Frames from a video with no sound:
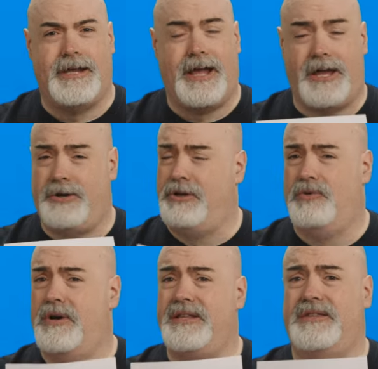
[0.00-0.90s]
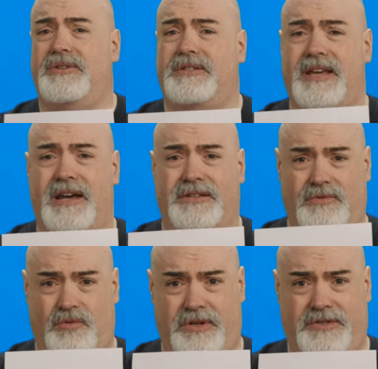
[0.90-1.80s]
I don't know what those
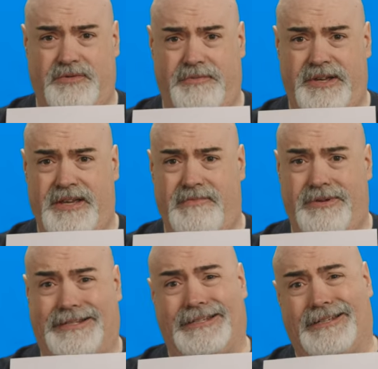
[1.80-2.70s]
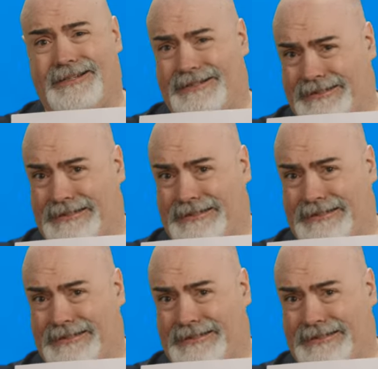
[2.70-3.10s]
thousand words would be, but uh,